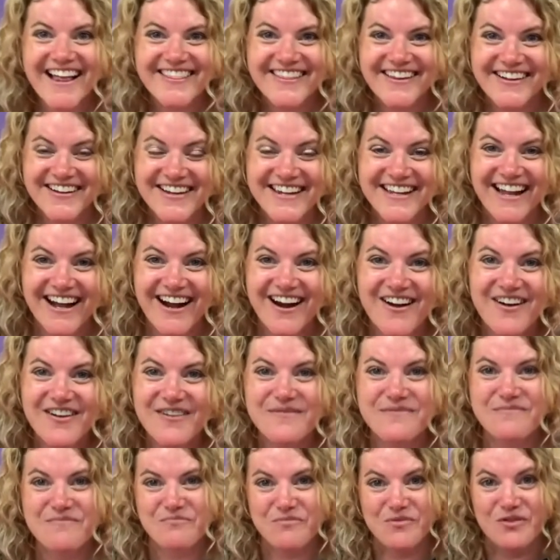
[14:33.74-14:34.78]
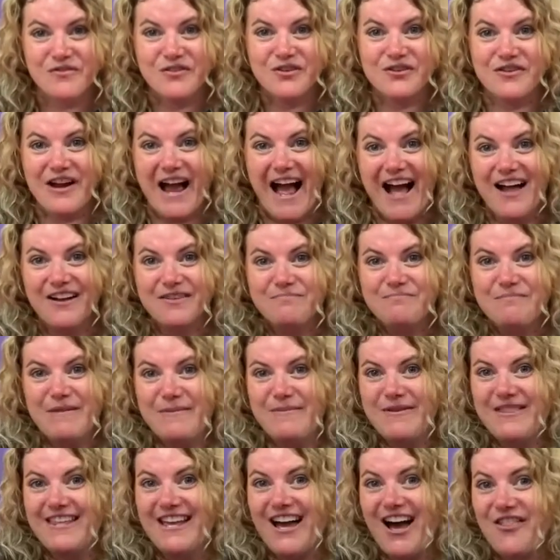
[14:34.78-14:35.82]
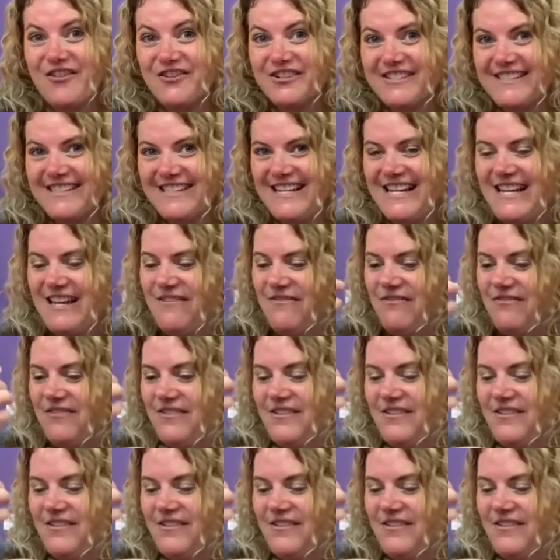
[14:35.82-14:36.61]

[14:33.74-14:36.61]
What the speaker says: There you go. Move it around, maybe the other sleeve.